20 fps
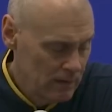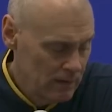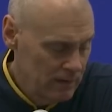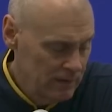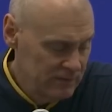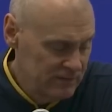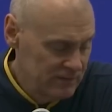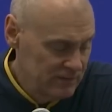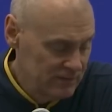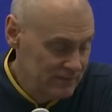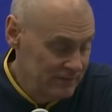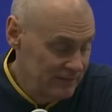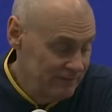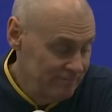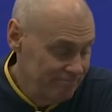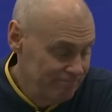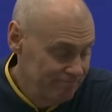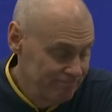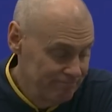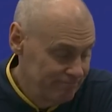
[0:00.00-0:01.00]
it's just,
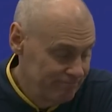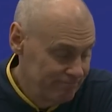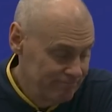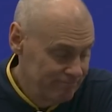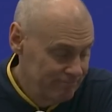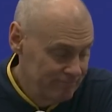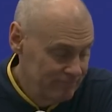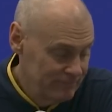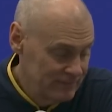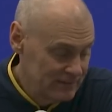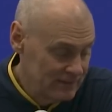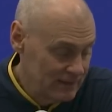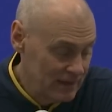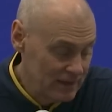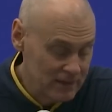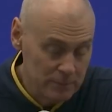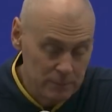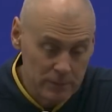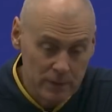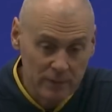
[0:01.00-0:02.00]
it's
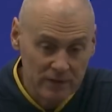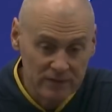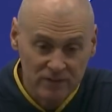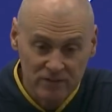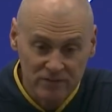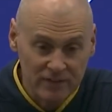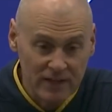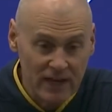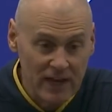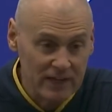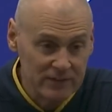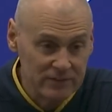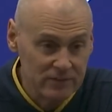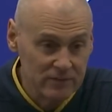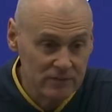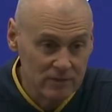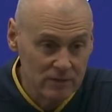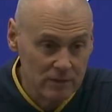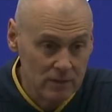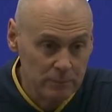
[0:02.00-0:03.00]
not going to be about the
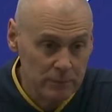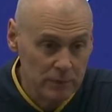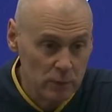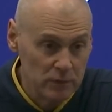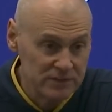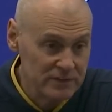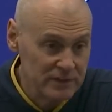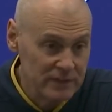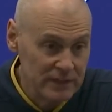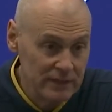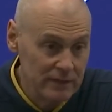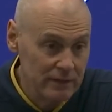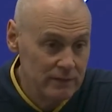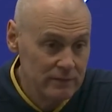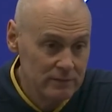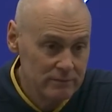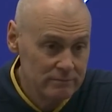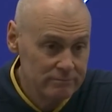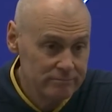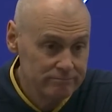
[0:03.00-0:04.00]
stats. It's going to be what's needed.